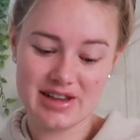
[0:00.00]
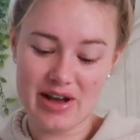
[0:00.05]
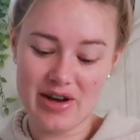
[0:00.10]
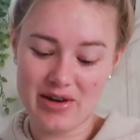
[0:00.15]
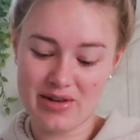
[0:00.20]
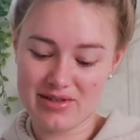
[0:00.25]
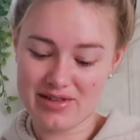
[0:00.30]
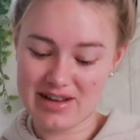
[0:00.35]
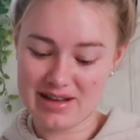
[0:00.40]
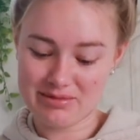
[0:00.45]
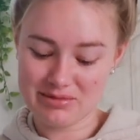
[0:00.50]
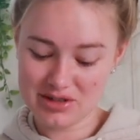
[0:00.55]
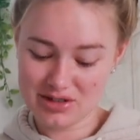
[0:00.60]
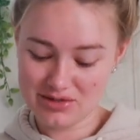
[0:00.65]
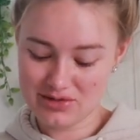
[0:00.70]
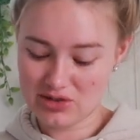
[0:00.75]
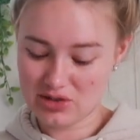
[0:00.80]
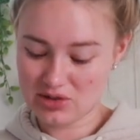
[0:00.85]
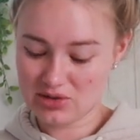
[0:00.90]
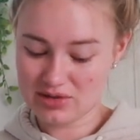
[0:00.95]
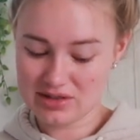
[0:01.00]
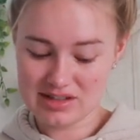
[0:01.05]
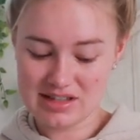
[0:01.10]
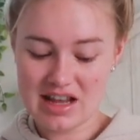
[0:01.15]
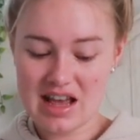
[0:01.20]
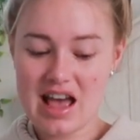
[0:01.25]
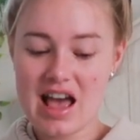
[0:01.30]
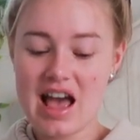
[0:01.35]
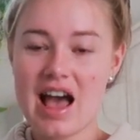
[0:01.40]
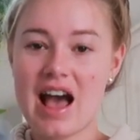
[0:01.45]
so I'm confused.
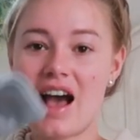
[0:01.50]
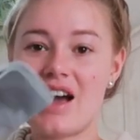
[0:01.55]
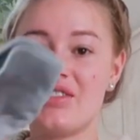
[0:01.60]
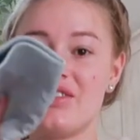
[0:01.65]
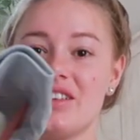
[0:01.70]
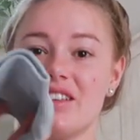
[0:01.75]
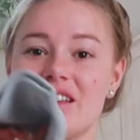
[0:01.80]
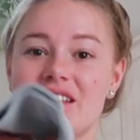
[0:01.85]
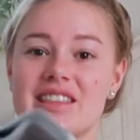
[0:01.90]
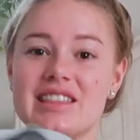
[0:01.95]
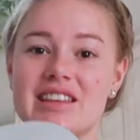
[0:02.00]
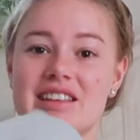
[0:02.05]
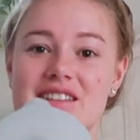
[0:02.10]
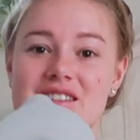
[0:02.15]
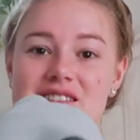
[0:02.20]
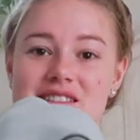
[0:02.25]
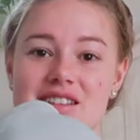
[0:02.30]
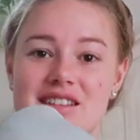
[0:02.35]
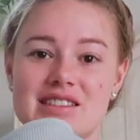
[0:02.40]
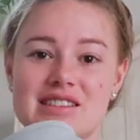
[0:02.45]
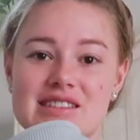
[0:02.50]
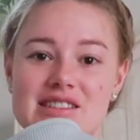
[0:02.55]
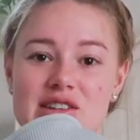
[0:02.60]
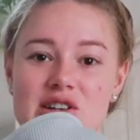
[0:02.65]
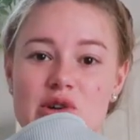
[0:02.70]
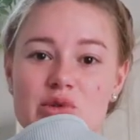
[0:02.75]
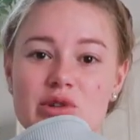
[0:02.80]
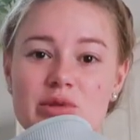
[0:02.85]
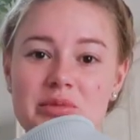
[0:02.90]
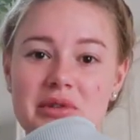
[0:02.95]
I feel like these
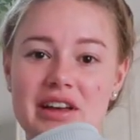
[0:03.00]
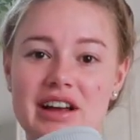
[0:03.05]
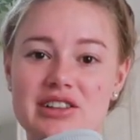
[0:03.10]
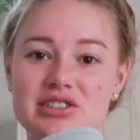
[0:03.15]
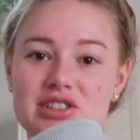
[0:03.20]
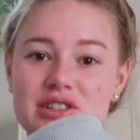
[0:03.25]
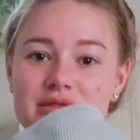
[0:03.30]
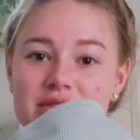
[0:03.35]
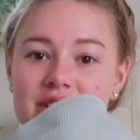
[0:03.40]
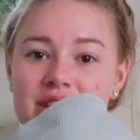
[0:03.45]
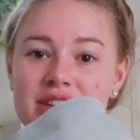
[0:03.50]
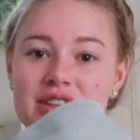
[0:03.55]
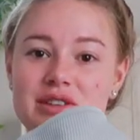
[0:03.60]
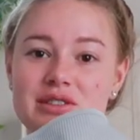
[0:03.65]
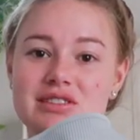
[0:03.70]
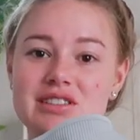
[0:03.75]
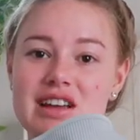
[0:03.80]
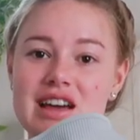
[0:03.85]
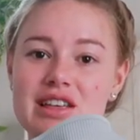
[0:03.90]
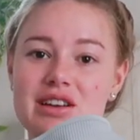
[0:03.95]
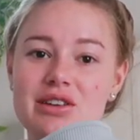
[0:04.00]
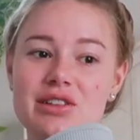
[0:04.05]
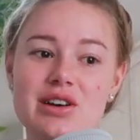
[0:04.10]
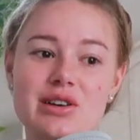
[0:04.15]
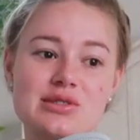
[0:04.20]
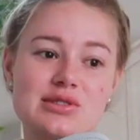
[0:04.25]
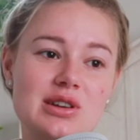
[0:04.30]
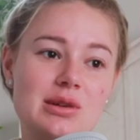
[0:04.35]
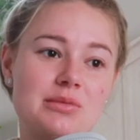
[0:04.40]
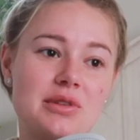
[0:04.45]
still would be actually really cute together though,
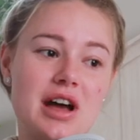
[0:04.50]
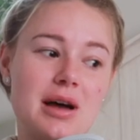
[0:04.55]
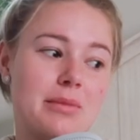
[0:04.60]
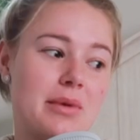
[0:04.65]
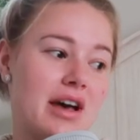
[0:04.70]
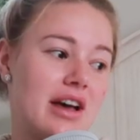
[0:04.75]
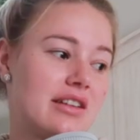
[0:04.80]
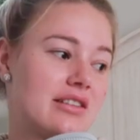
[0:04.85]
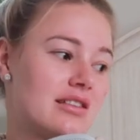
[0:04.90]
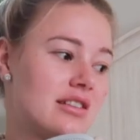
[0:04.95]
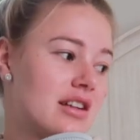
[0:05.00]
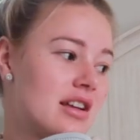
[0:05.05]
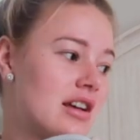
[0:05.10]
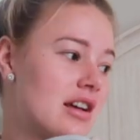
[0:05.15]
so I'm not mad.